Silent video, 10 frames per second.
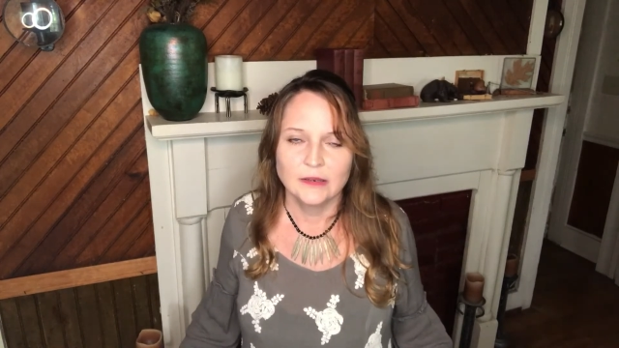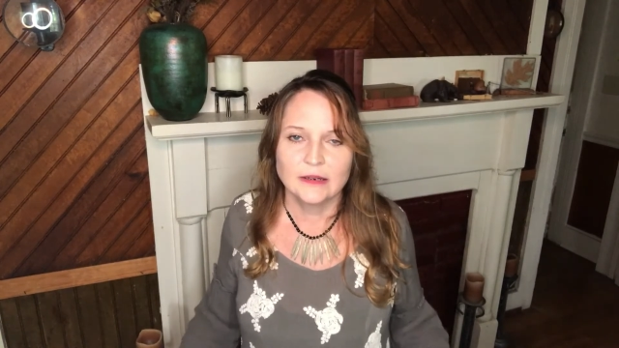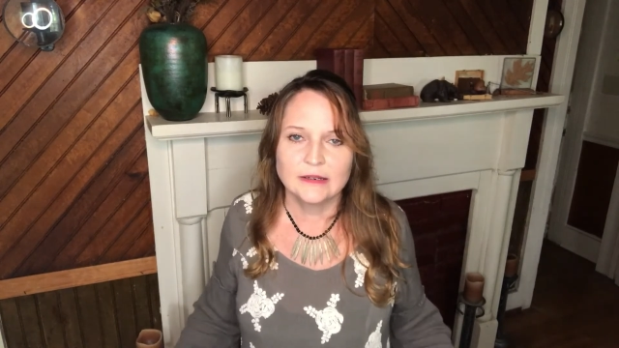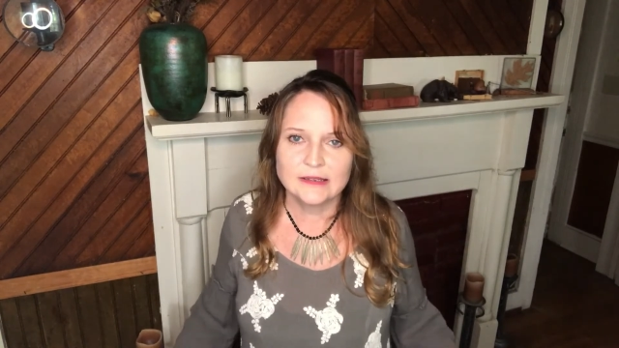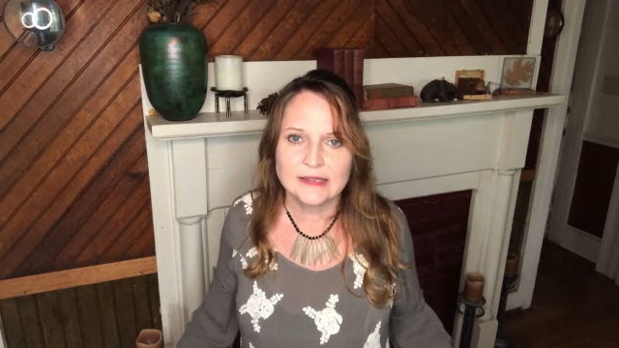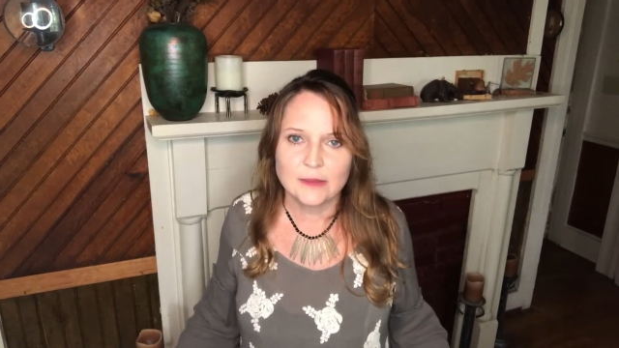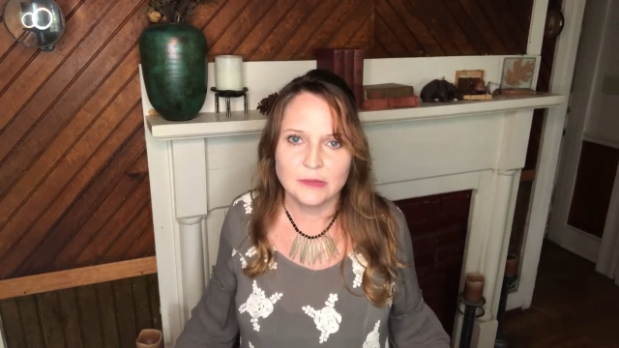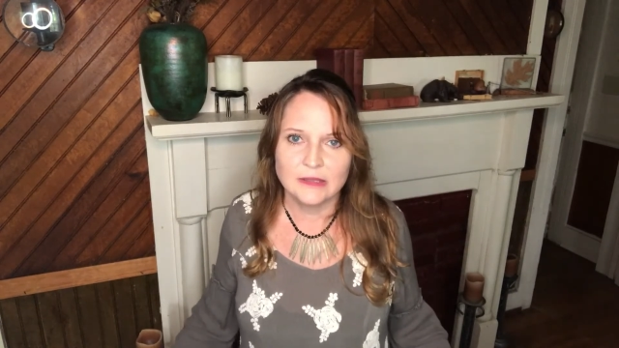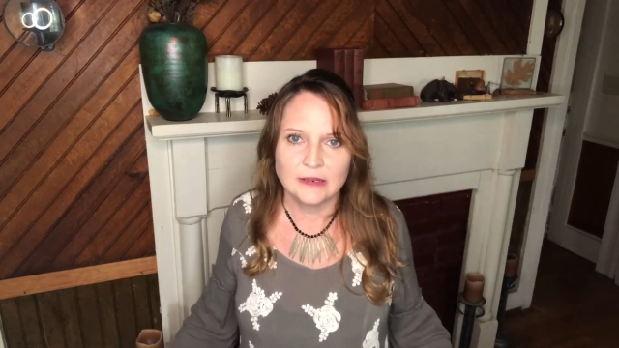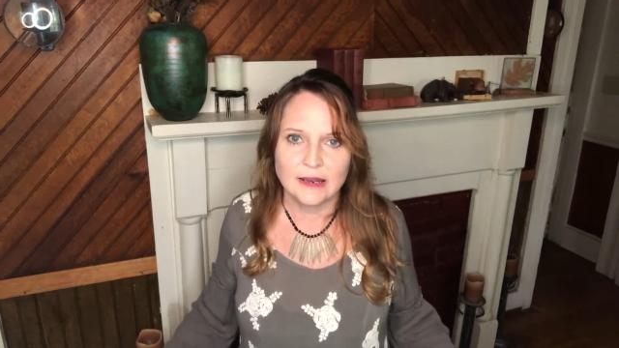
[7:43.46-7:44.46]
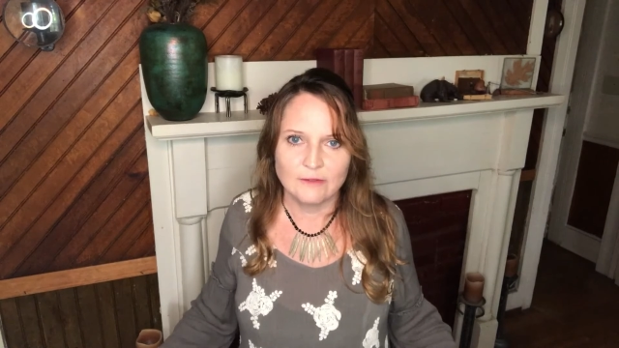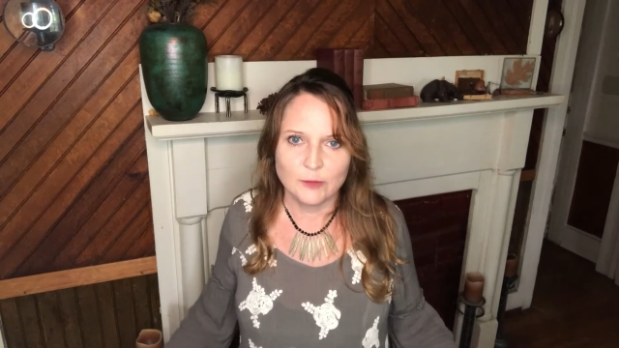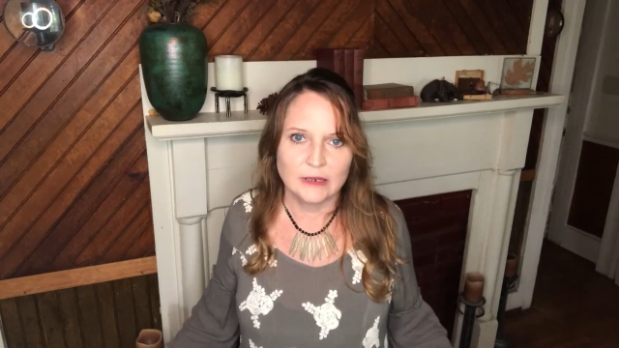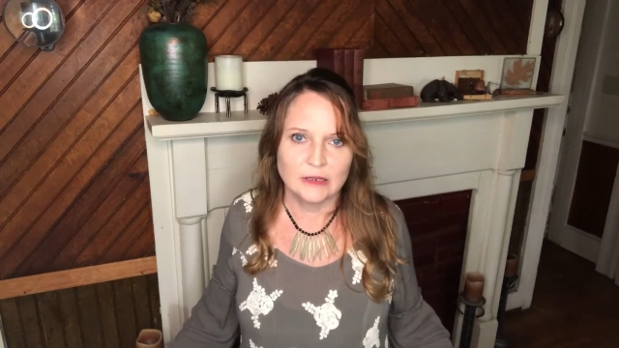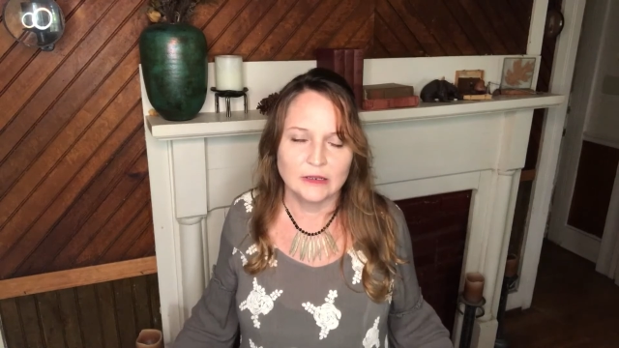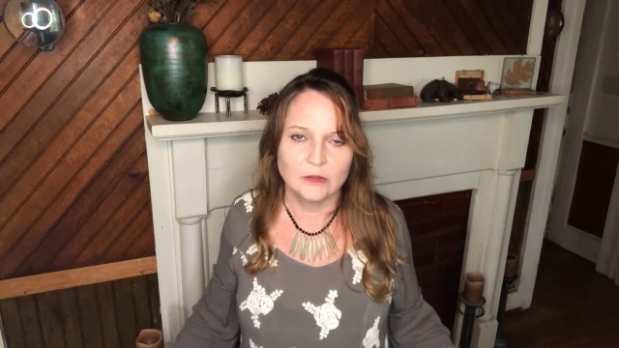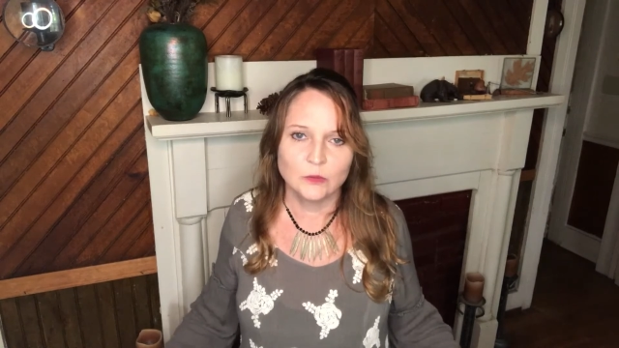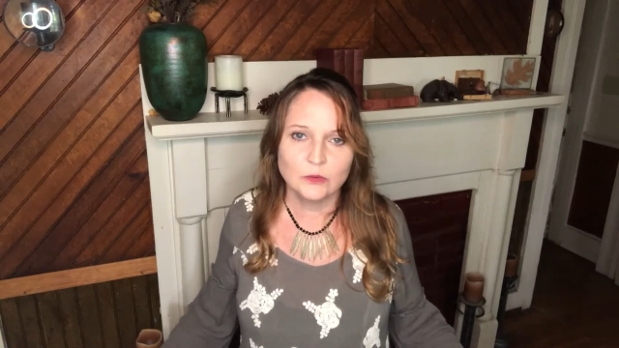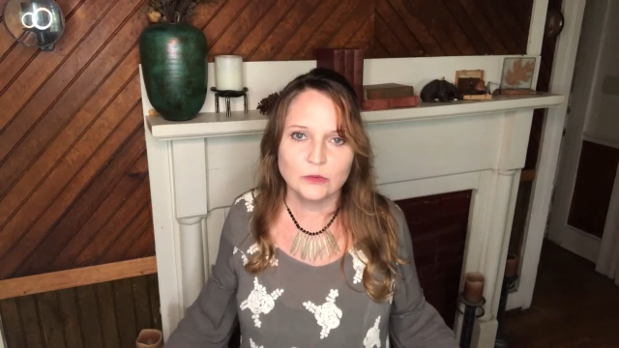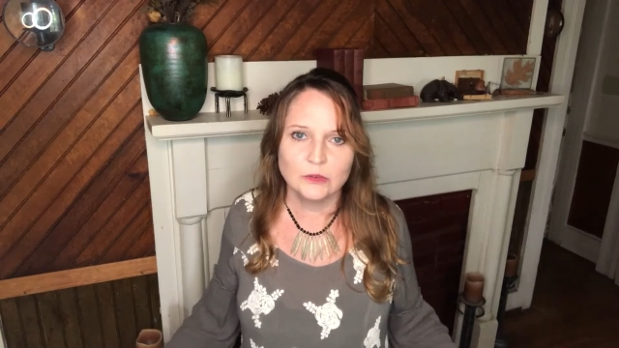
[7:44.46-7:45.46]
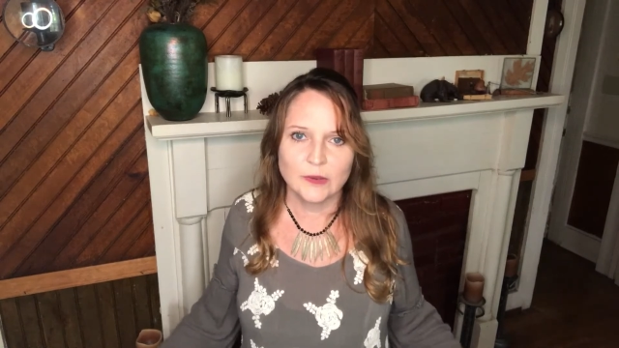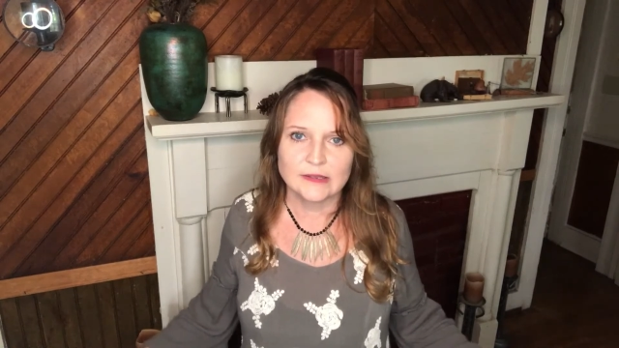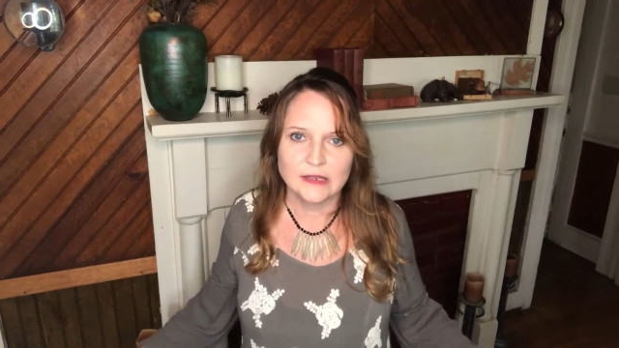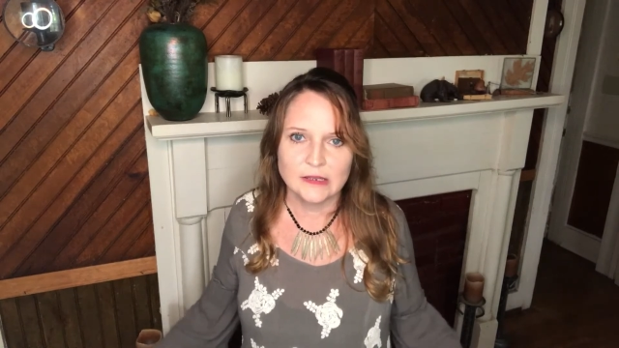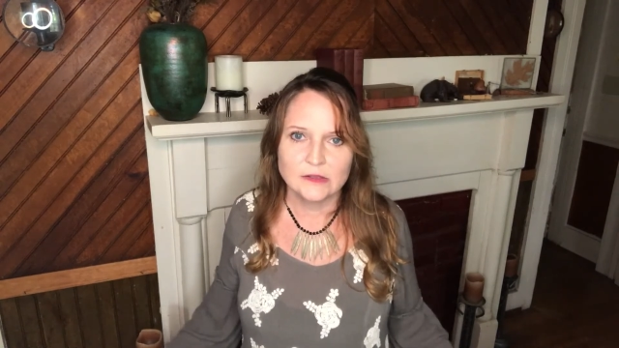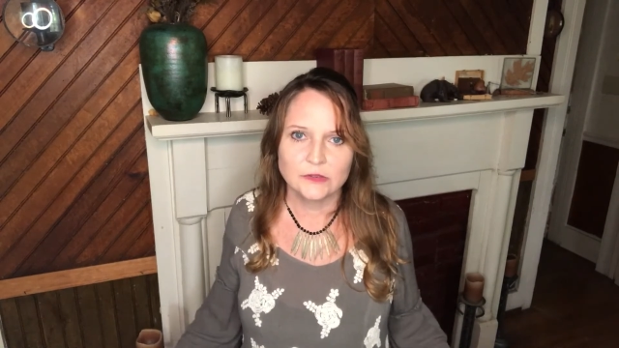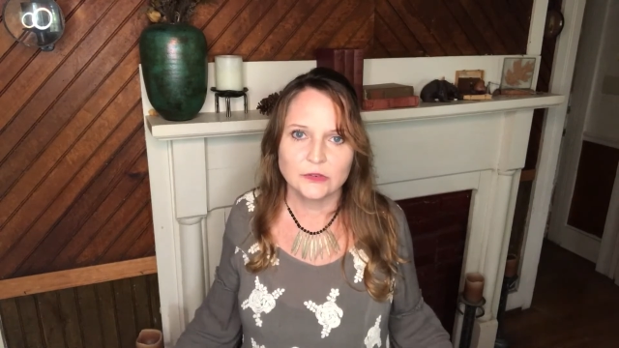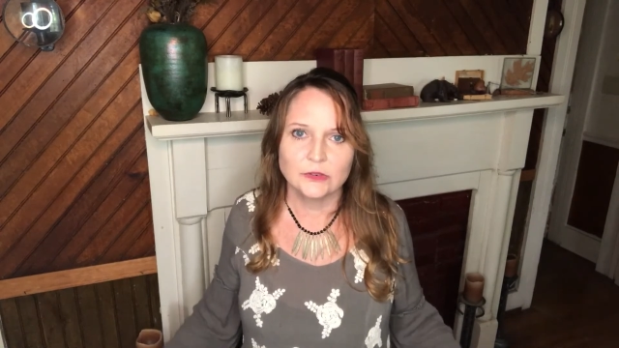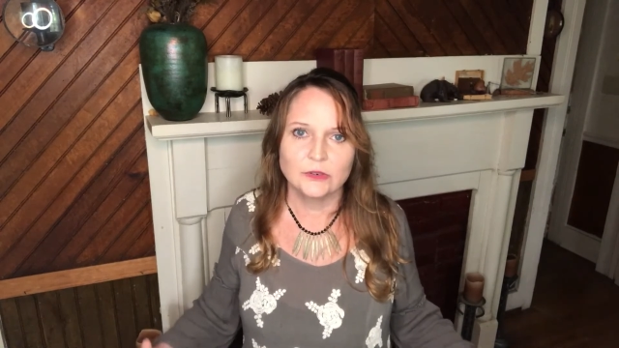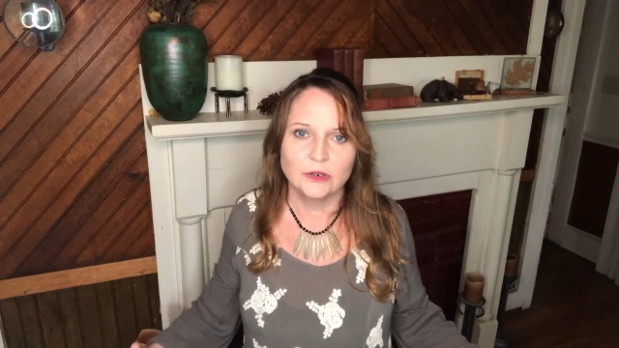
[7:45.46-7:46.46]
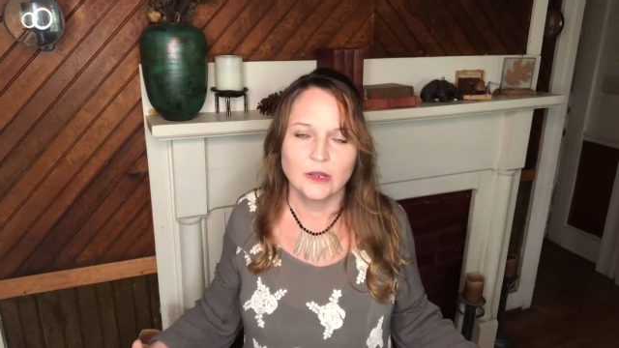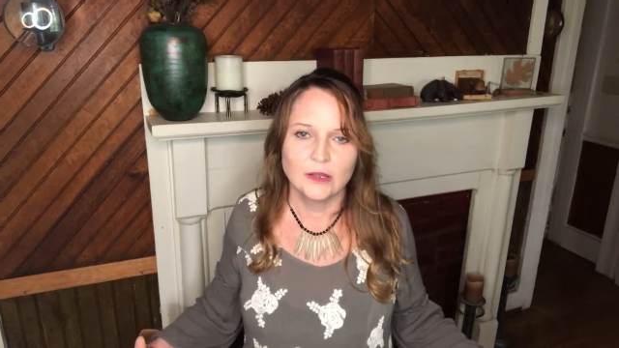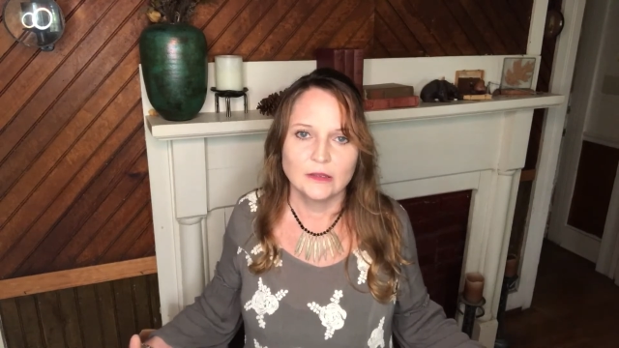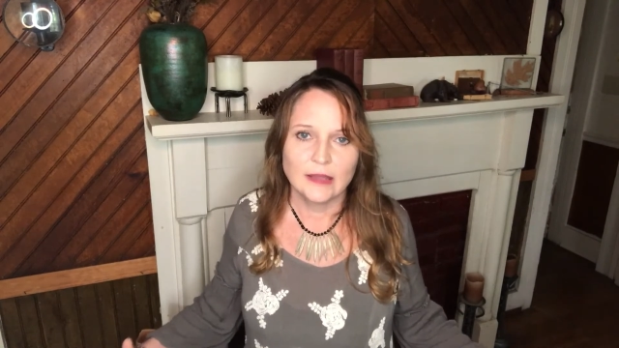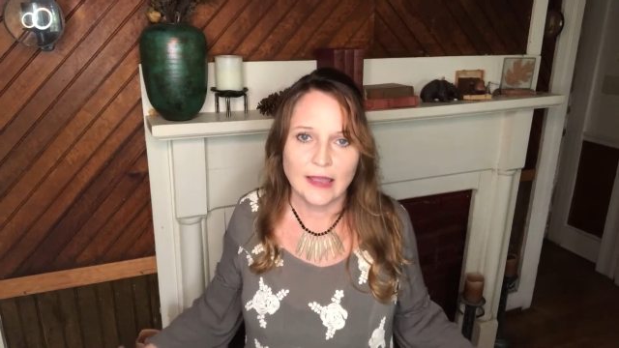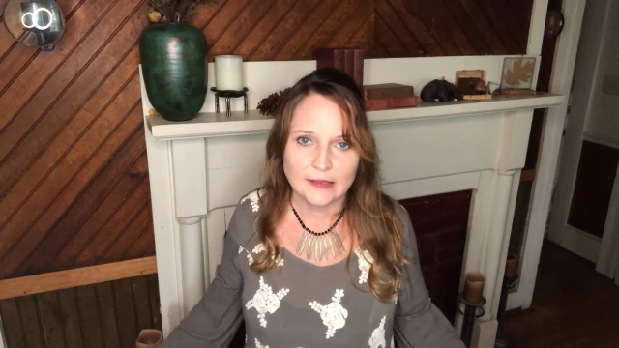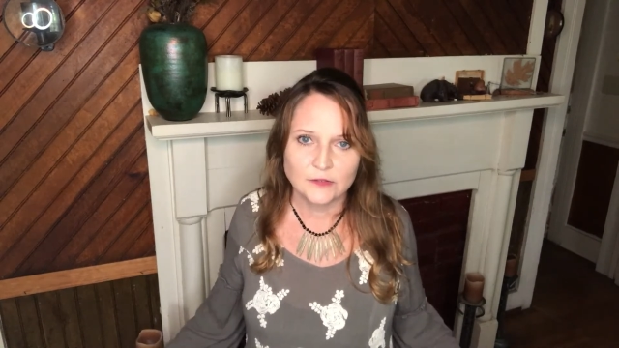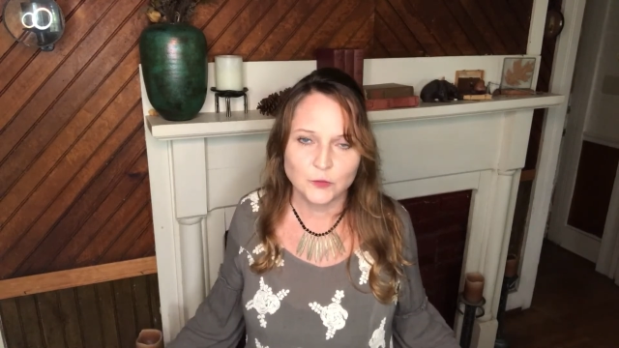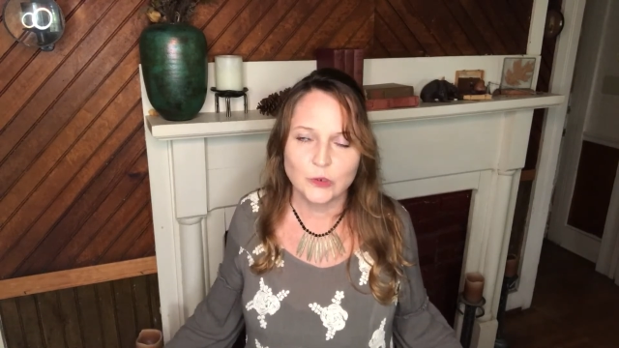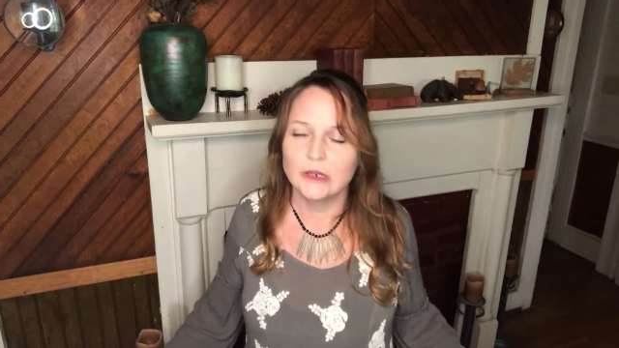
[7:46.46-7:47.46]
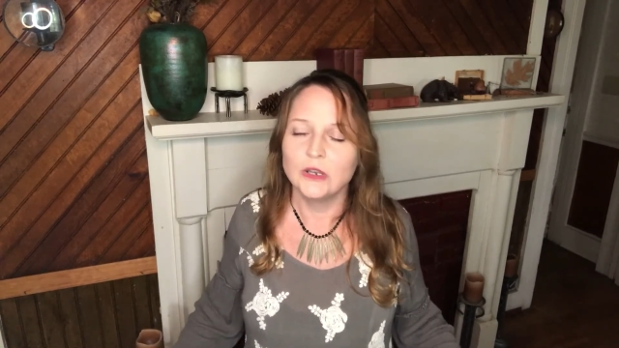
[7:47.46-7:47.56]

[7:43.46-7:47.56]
Now, does that mean that everybody in the world who has cancer asked for it?